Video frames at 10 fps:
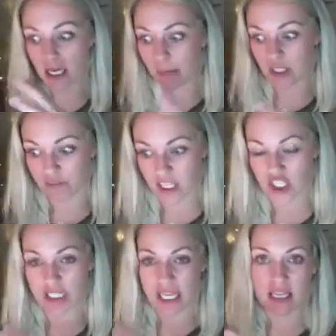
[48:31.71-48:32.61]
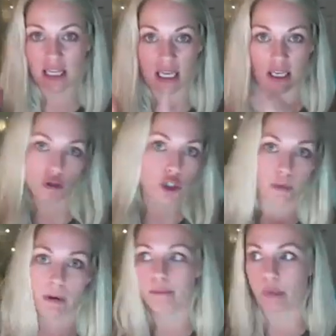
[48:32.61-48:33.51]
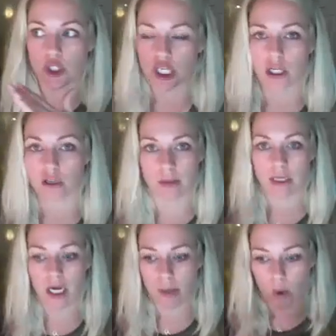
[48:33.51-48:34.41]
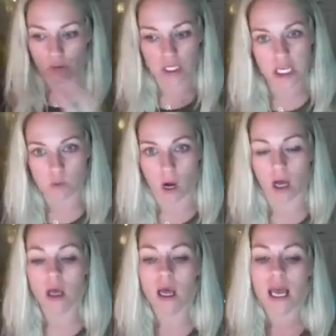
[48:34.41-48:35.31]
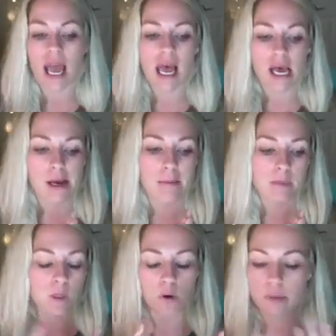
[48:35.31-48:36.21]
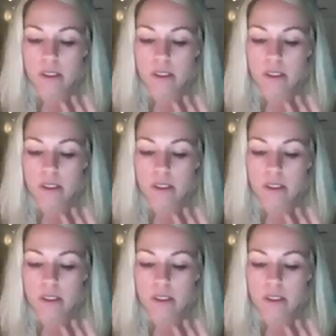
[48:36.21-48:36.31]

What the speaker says: Which has like a bunch of veggies and then like shrimp or chicken or something cut up over quinoa.